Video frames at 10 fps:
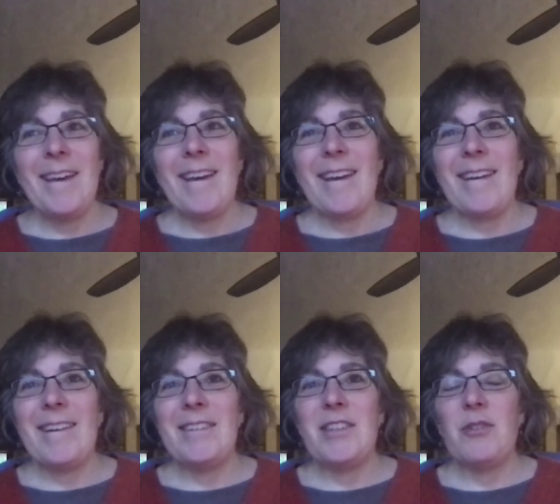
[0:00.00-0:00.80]

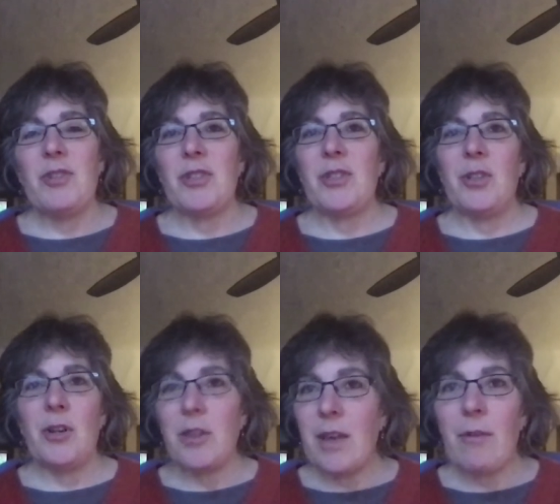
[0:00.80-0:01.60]
and to just
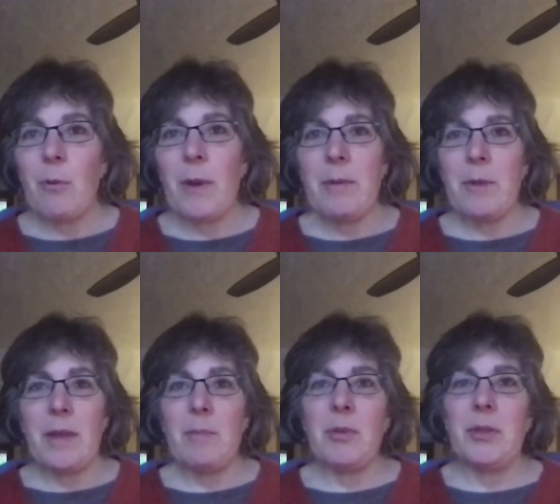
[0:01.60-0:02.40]
look the other way when
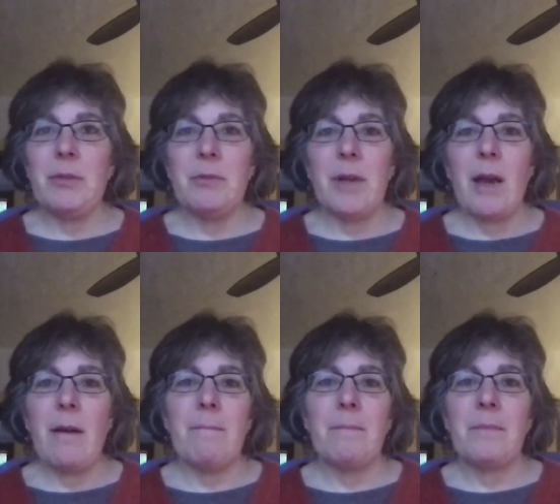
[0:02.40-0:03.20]
they pollute.
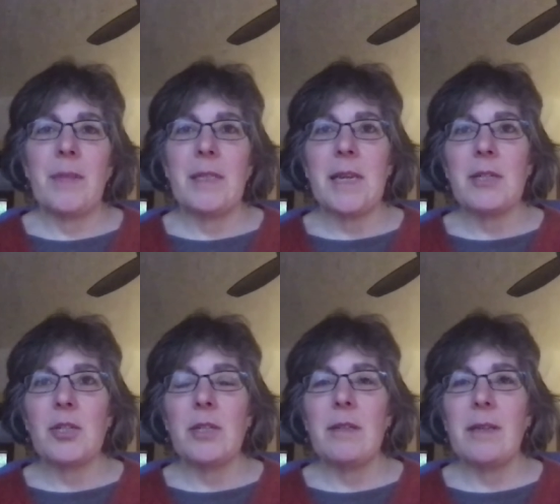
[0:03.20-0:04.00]
Um, that's
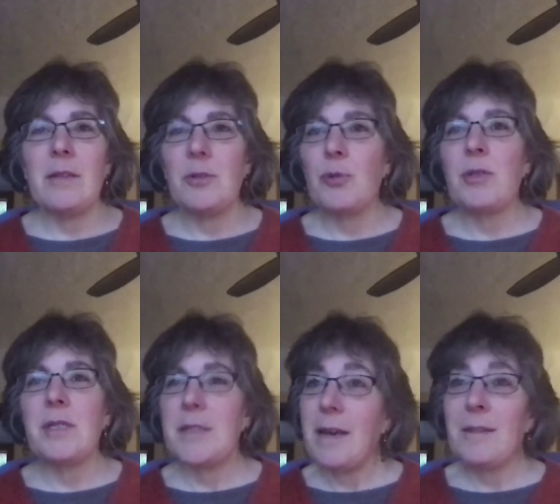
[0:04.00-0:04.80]
actually the industry
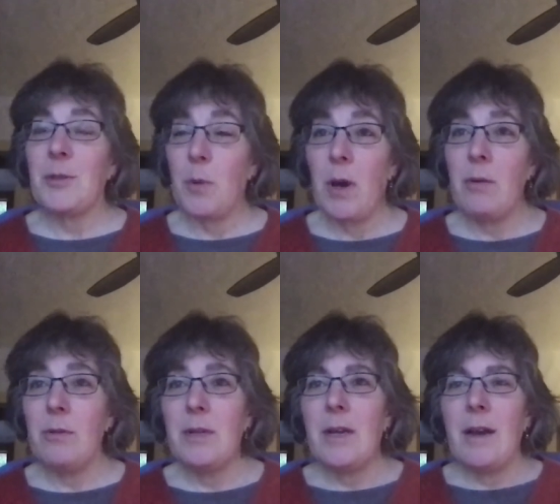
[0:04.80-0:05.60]
status
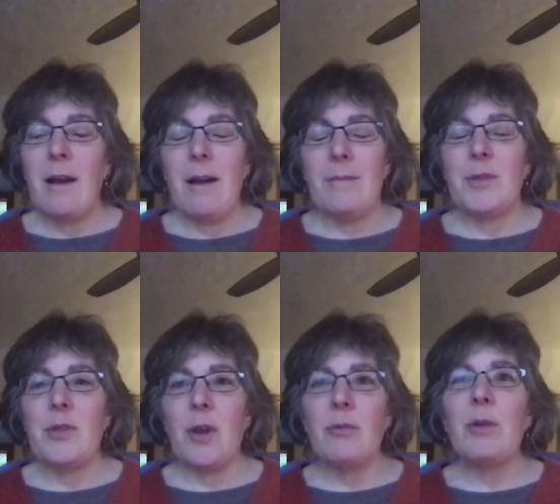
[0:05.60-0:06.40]
quo. Um, so
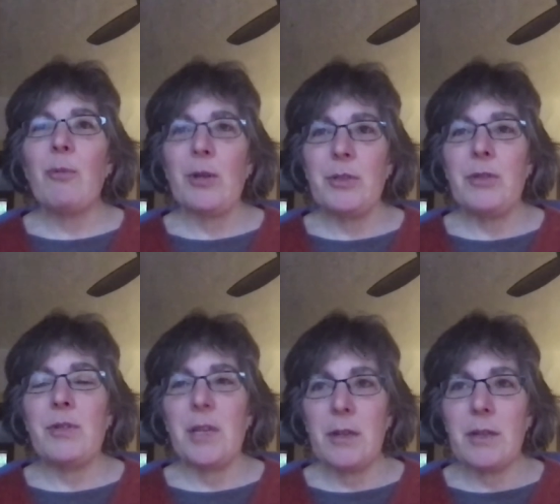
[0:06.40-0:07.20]
the only real
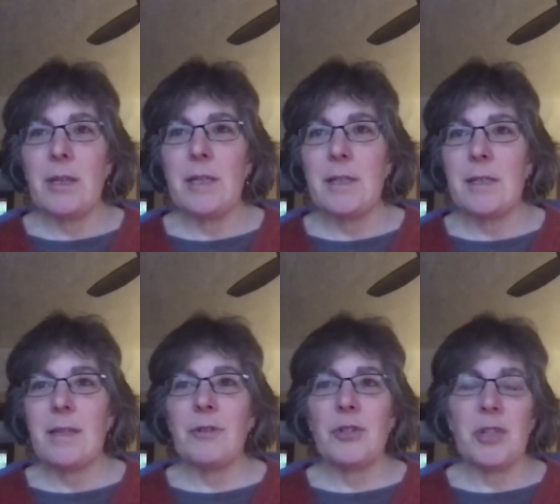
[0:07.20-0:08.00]
news here is
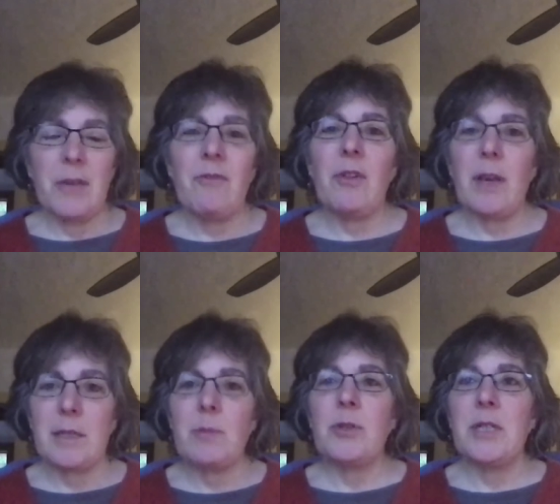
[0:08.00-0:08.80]
their shameful
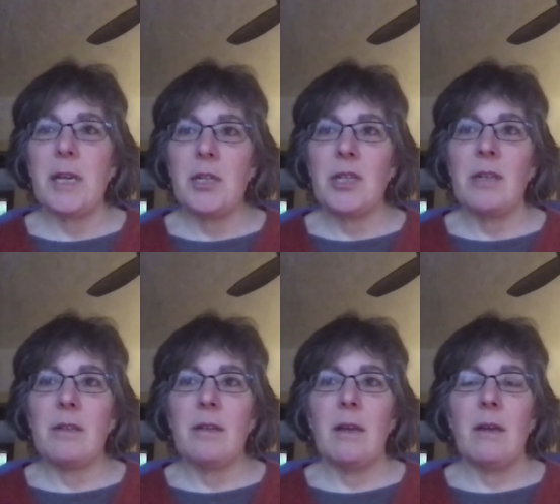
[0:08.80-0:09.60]

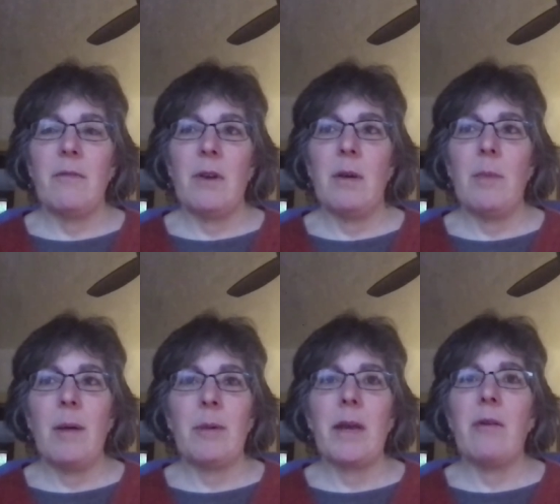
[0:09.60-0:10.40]
exploitation of a
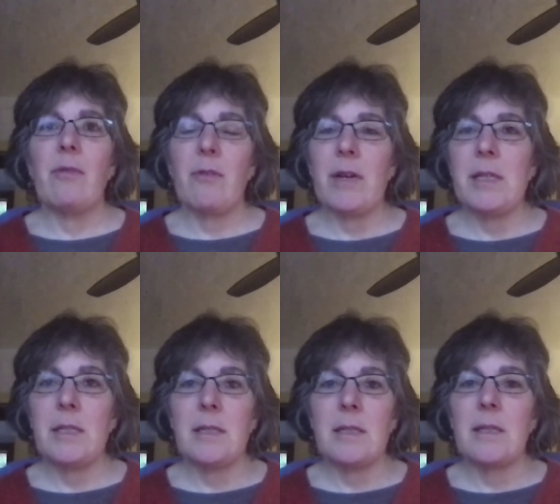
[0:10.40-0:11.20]
public health
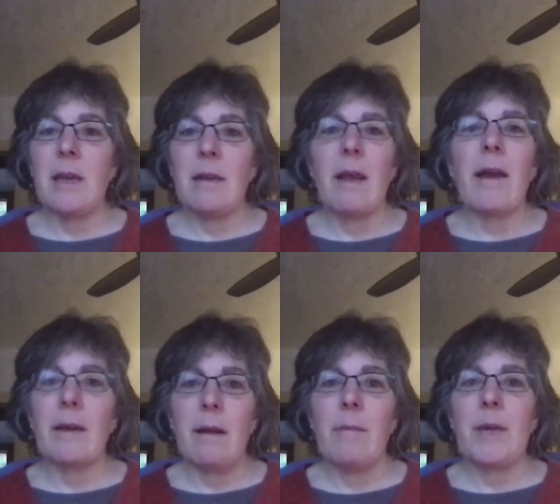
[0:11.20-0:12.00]
crisis and
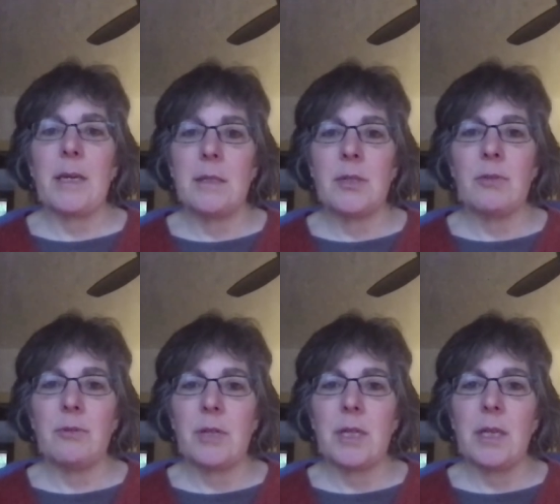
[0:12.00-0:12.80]
economic
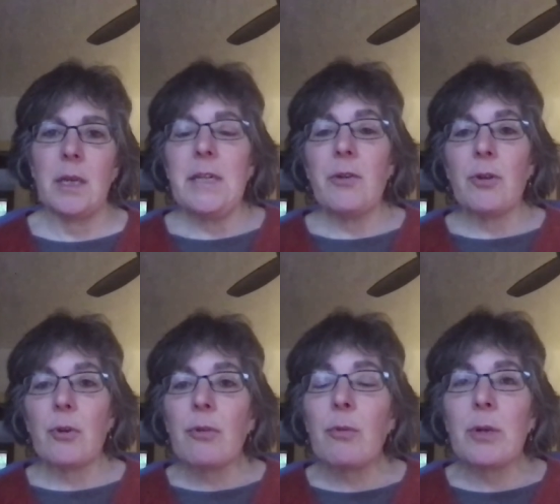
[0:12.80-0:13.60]
uncertainty. Here at
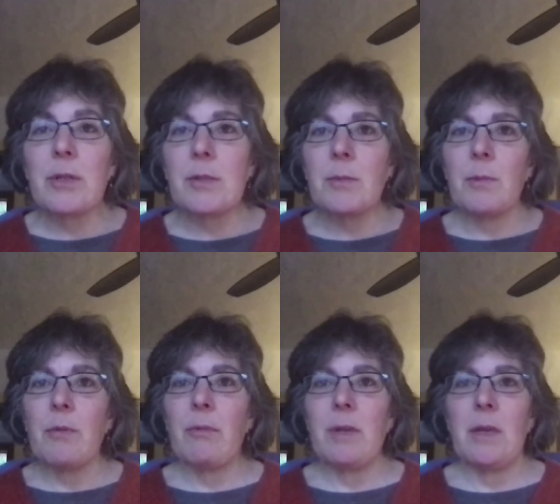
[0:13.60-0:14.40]
Earthworks,
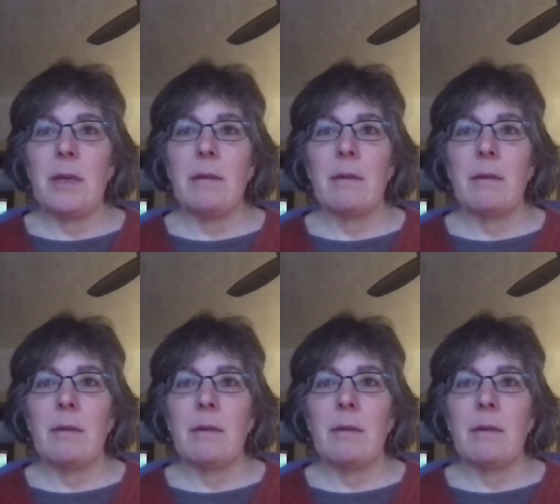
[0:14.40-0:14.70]
we really